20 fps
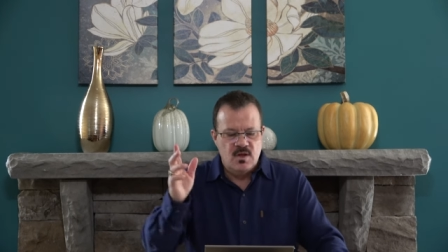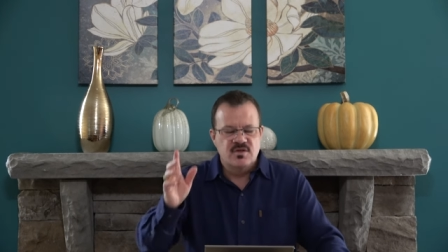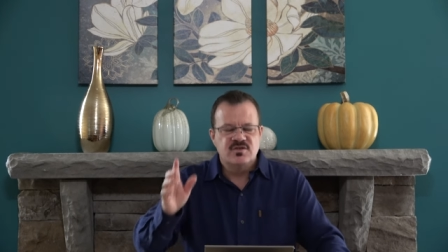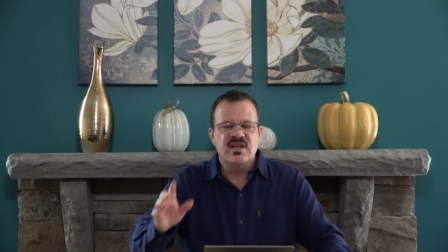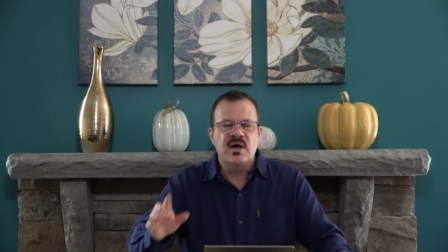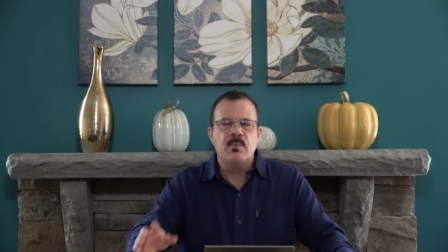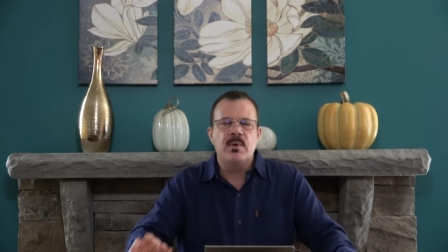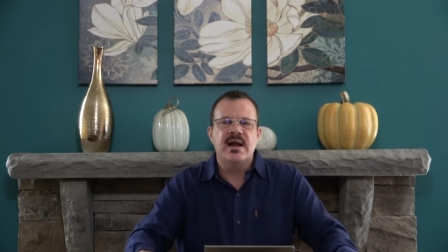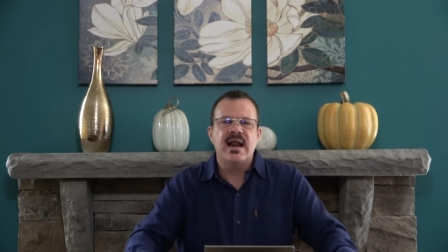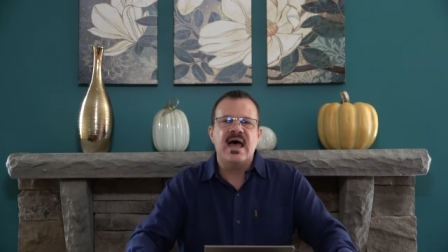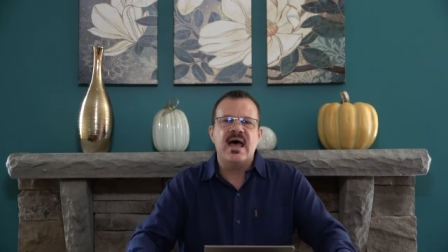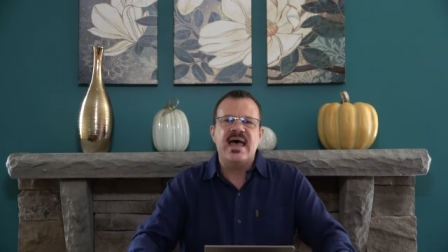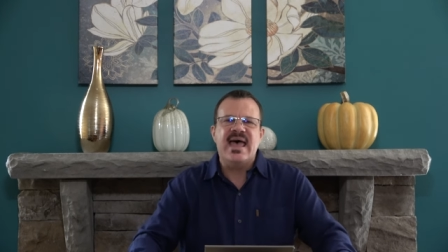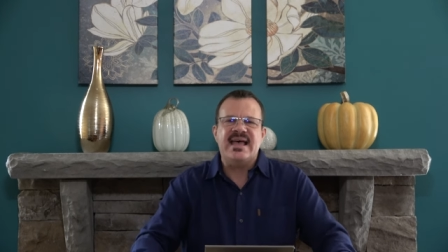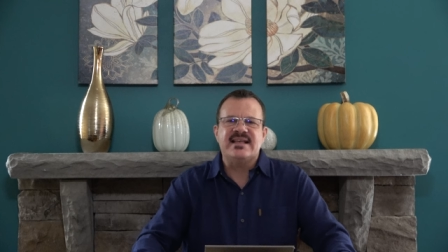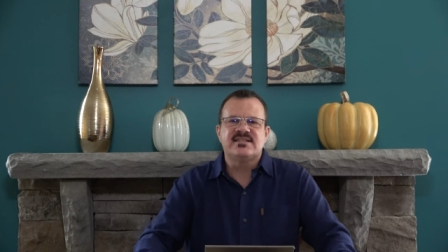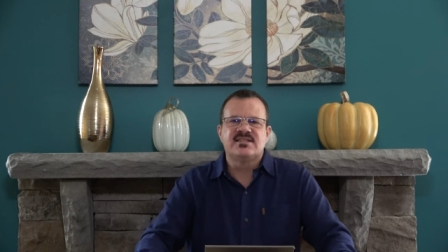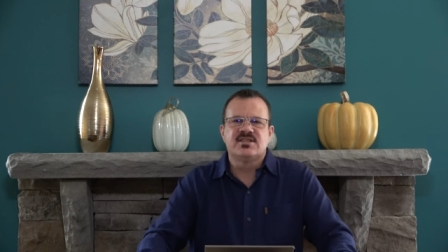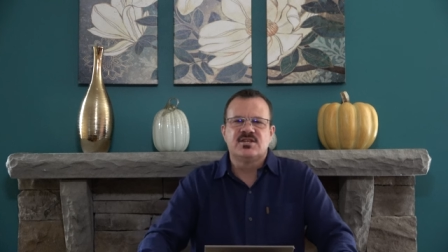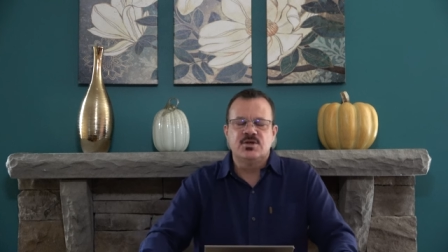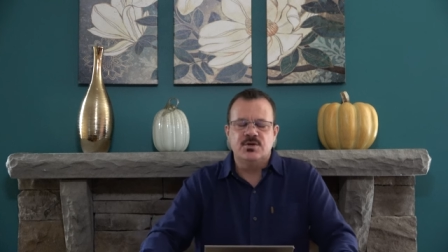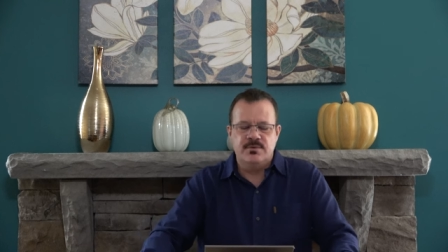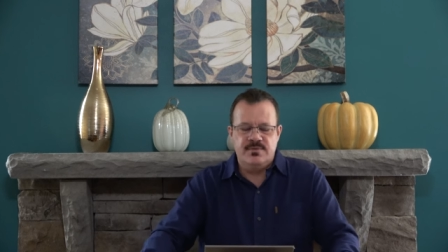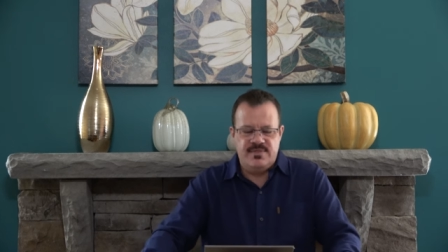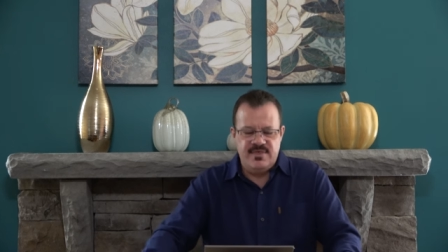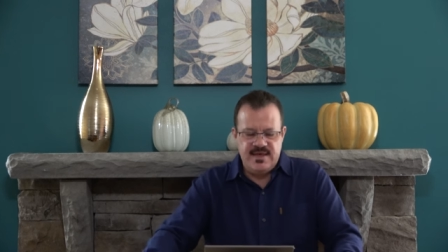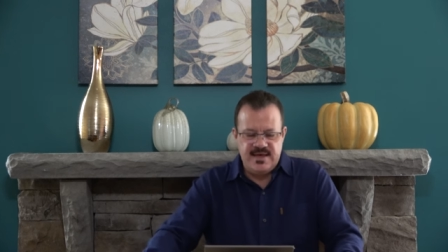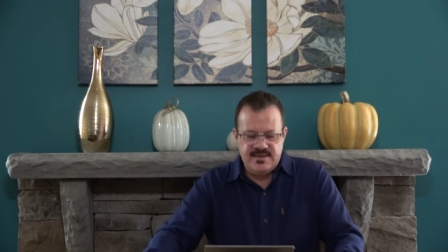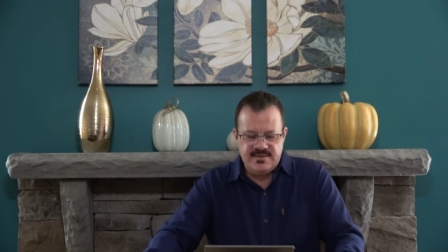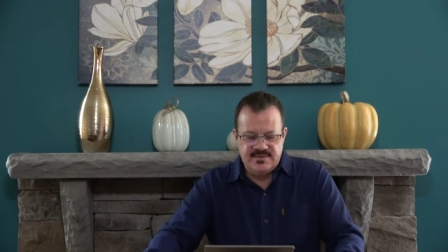So I want to ask you
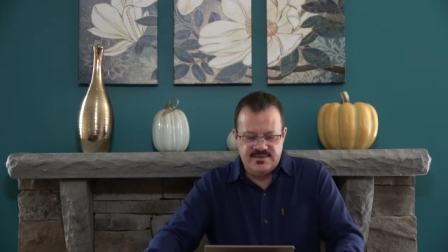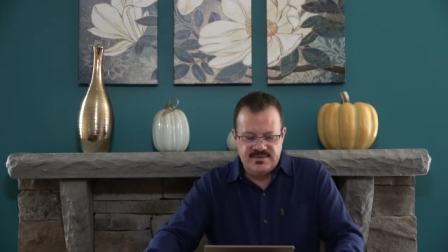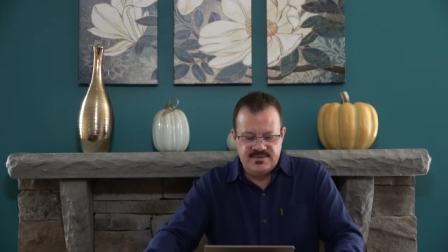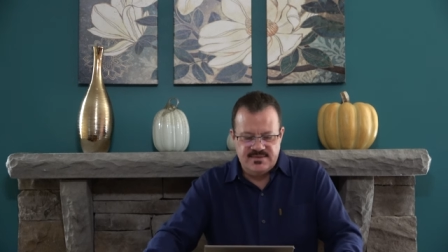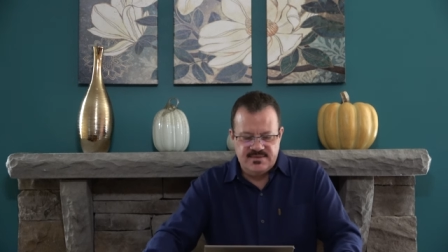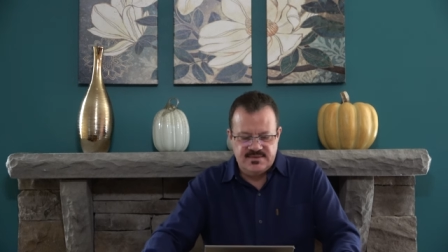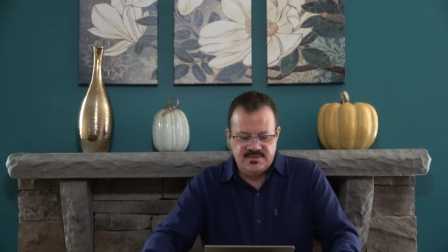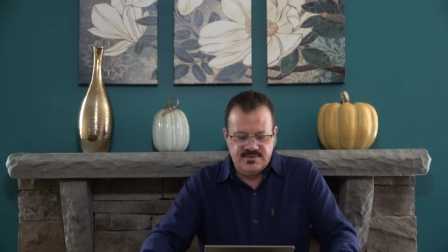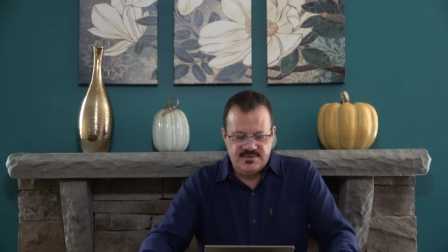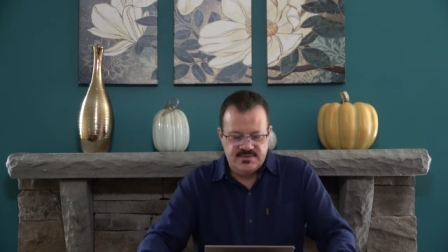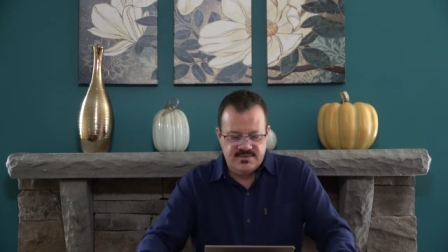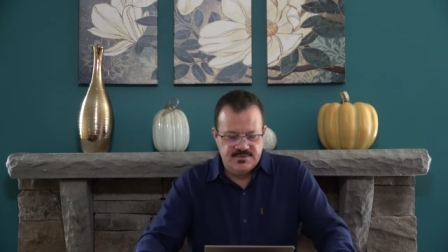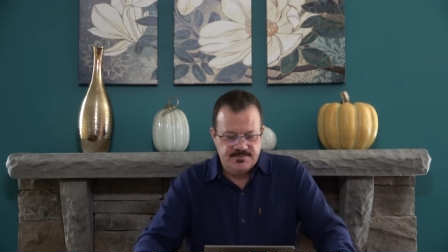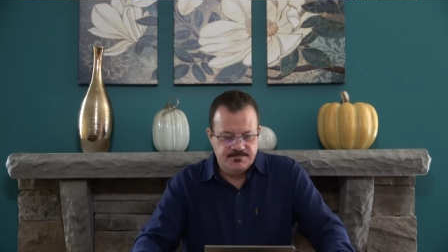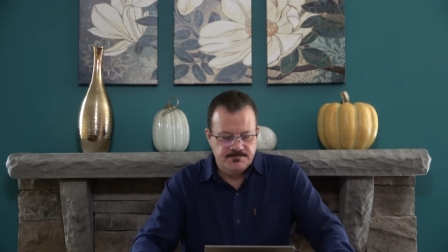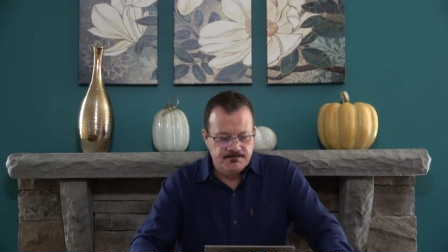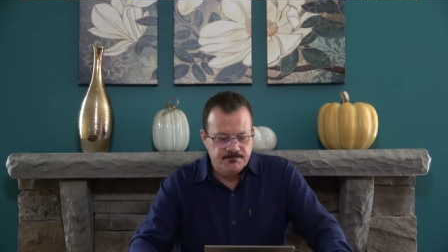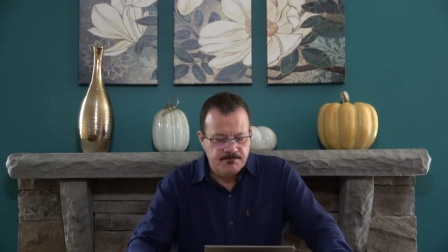this.